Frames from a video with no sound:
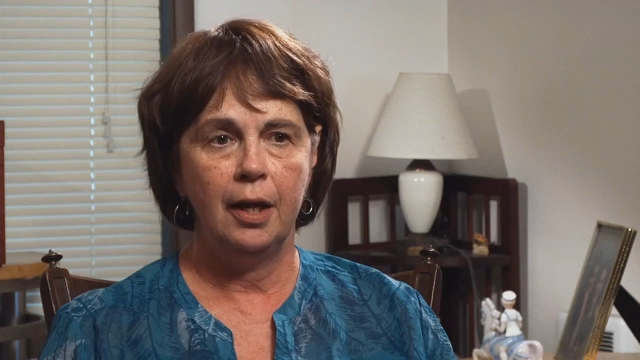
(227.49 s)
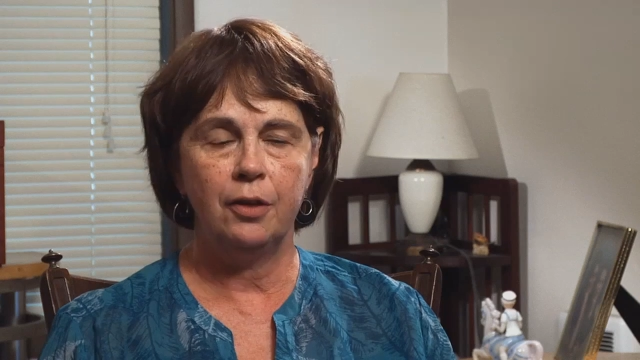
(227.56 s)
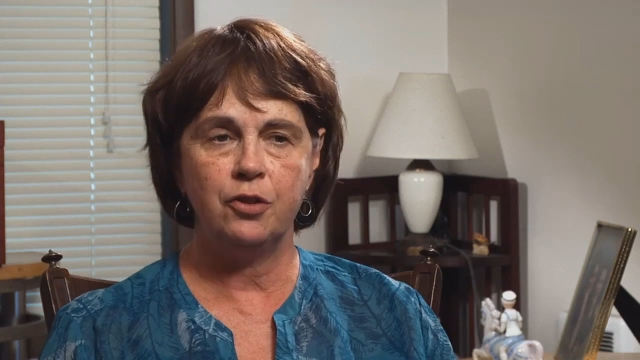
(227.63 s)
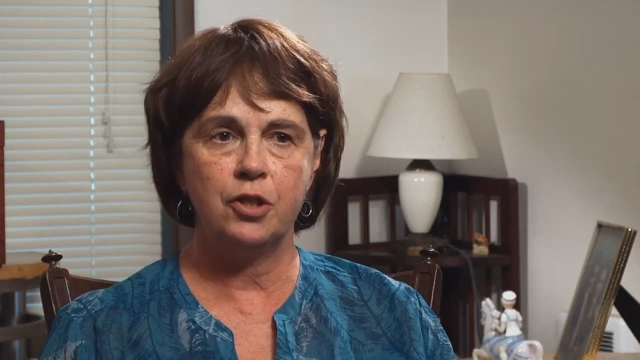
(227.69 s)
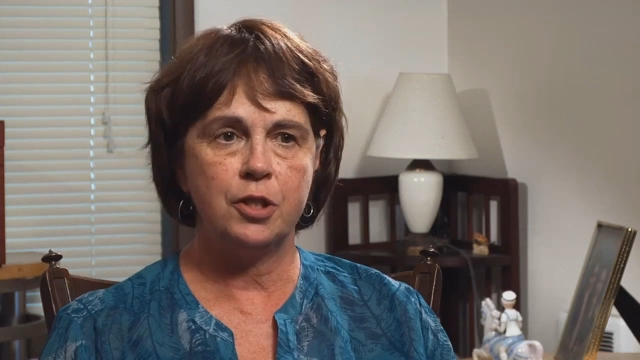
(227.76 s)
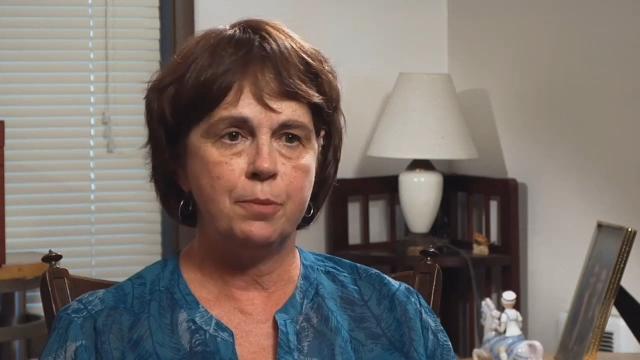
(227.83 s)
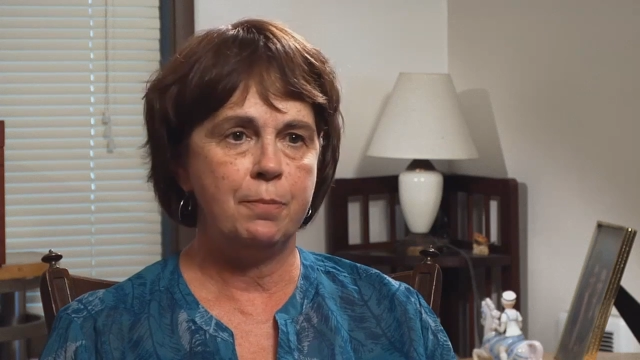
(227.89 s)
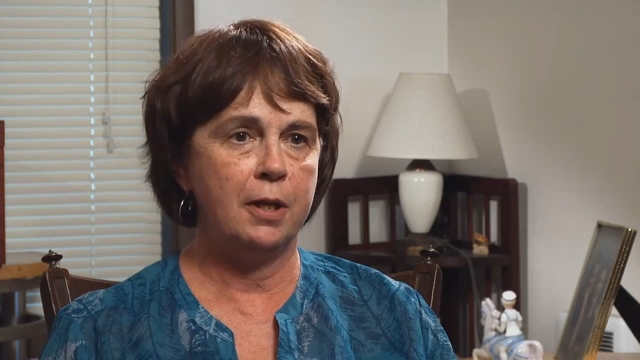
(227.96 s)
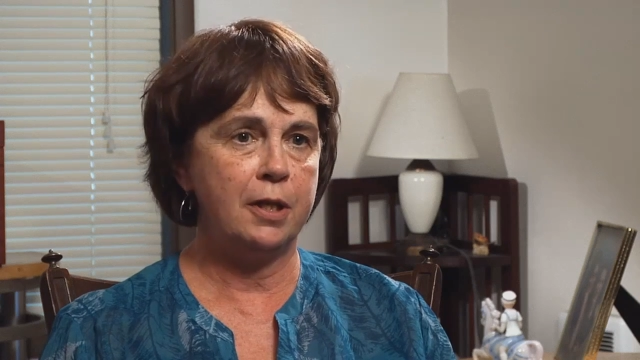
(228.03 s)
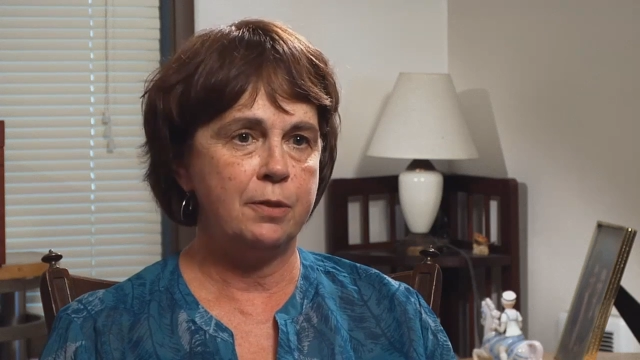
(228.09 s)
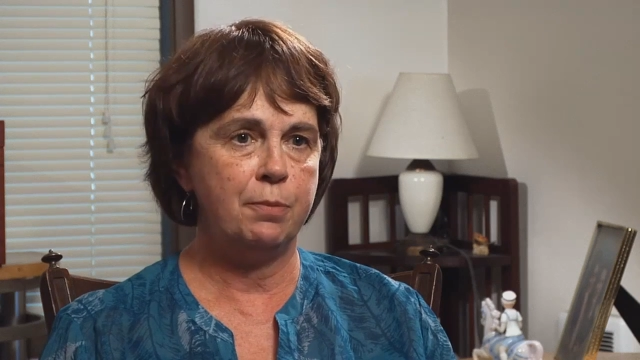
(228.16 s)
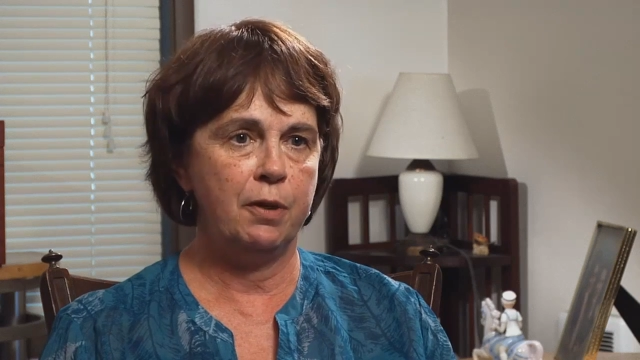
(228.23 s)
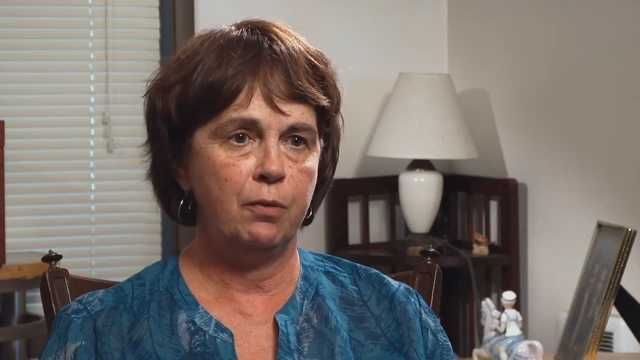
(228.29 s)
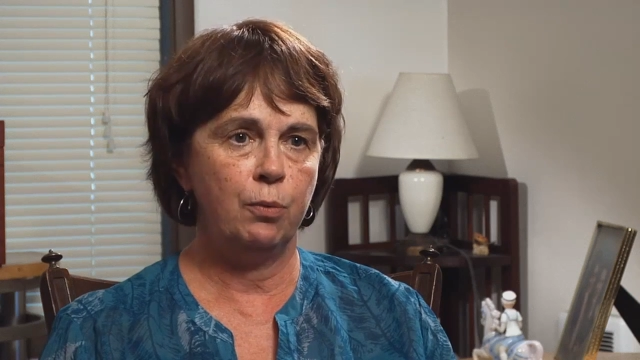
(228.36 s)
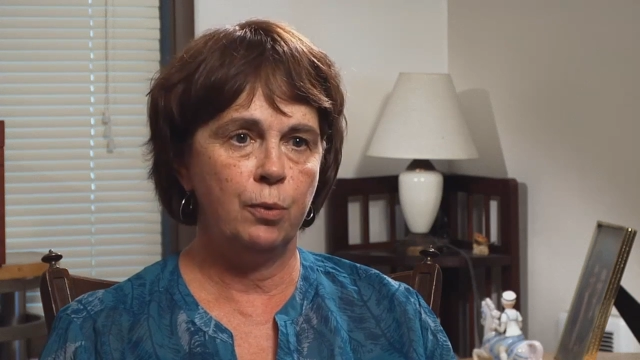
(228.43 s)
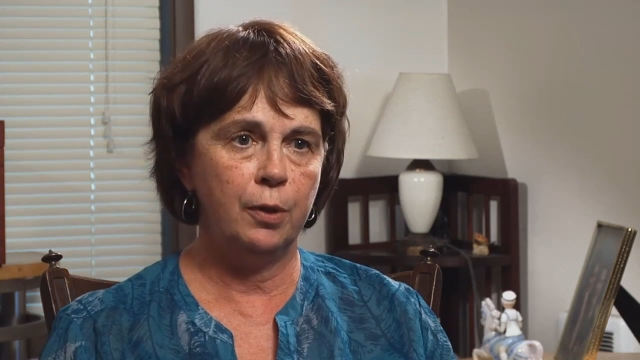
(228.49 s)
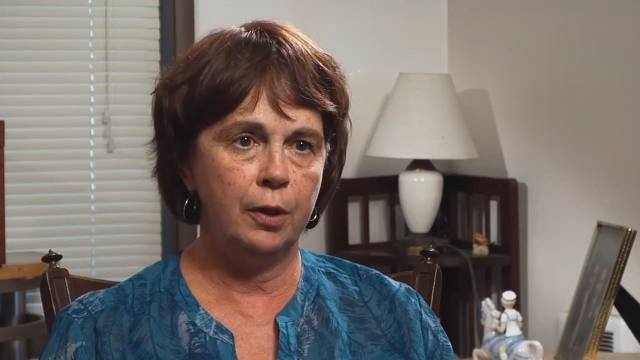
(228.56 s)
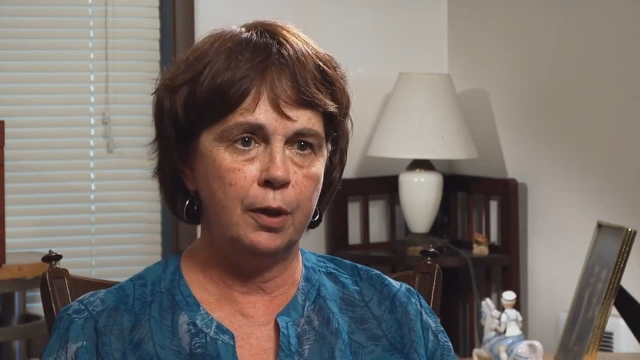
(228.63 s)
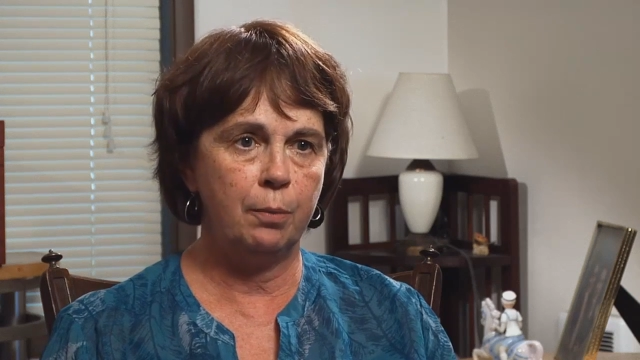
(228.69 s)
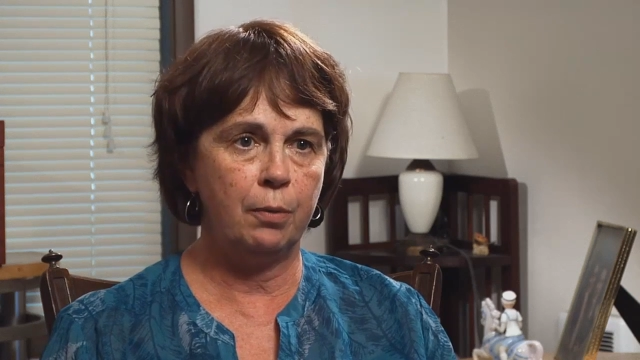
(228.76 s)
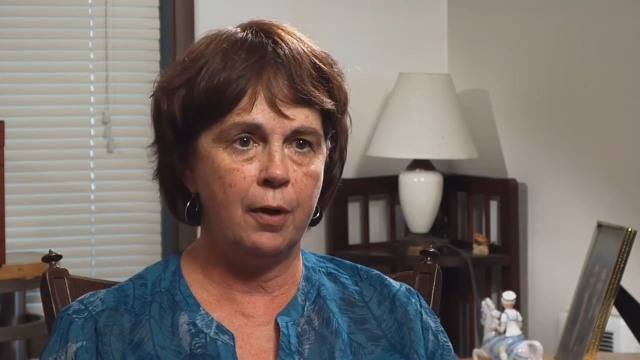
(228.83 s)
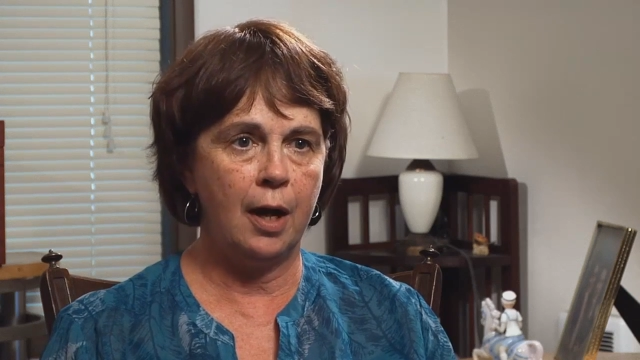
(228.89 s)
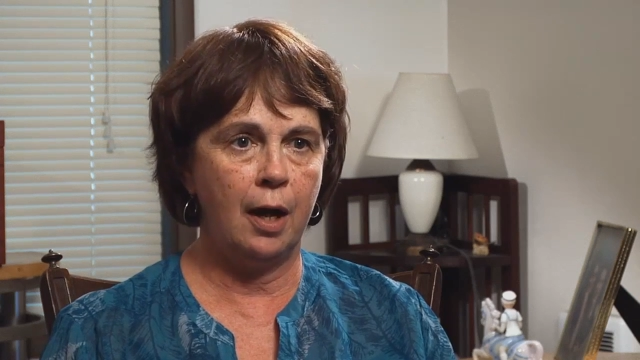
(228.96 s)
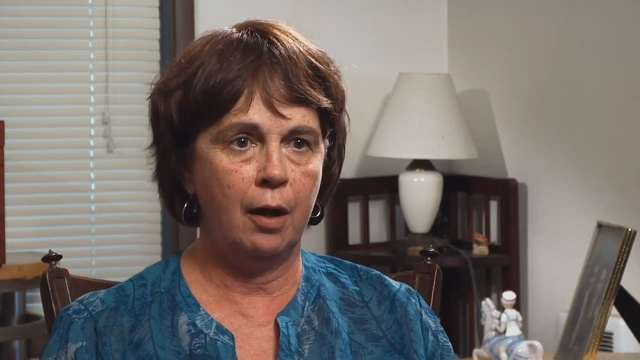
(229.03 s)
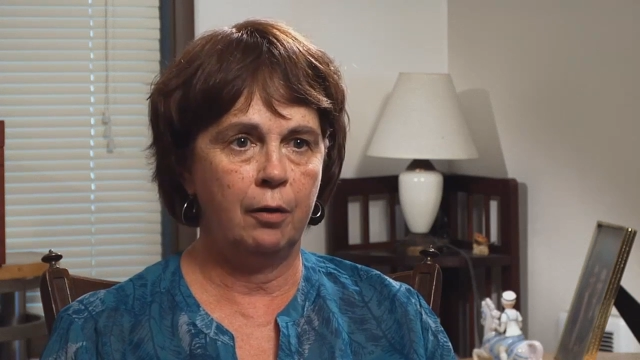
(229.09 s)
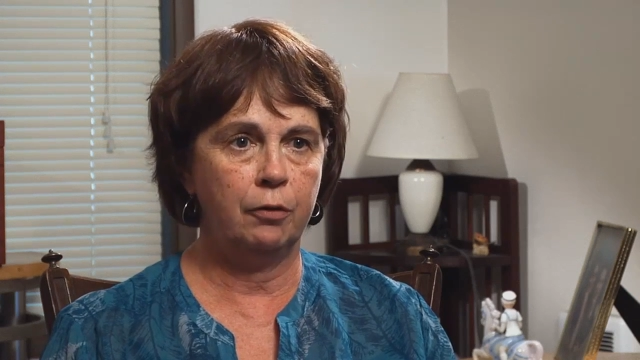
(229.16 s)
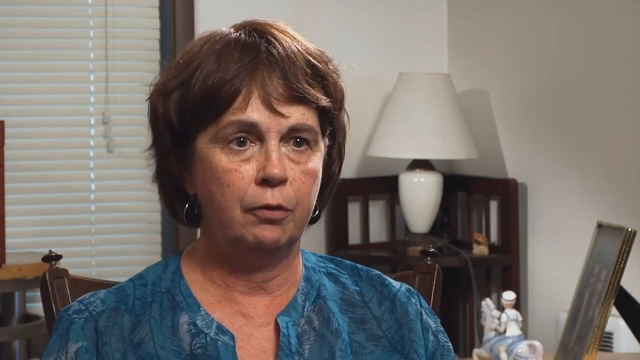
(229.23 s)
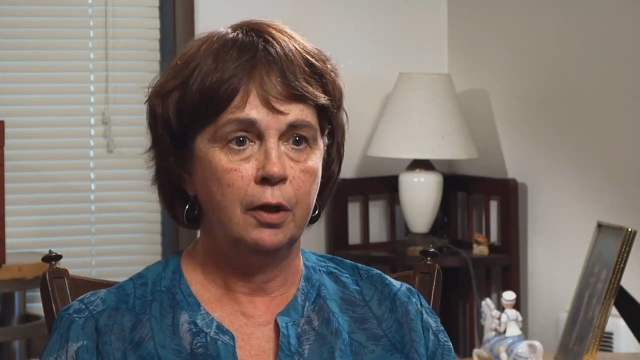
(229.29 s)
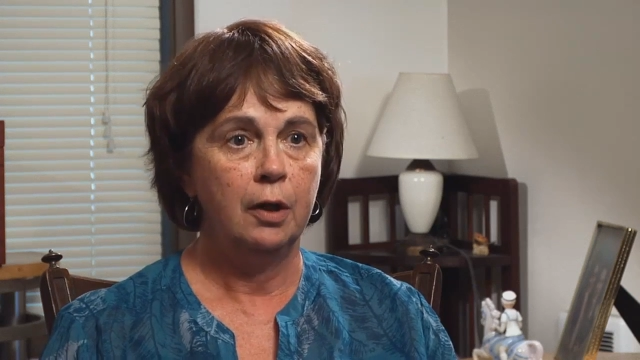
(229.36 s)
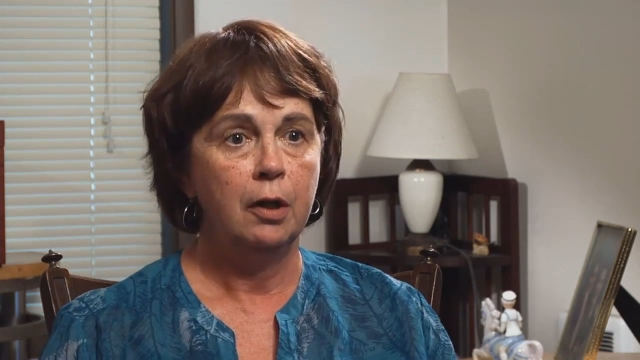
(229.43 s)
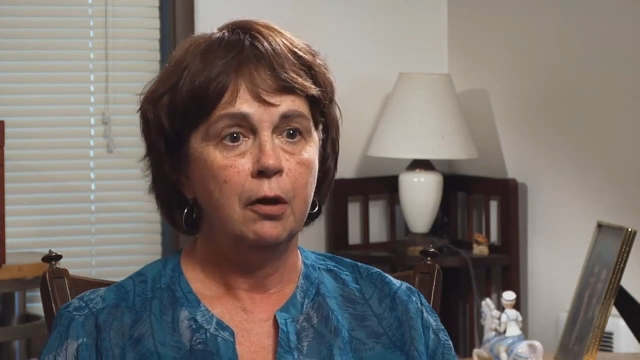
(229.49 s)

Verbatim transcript: It just makes me really proud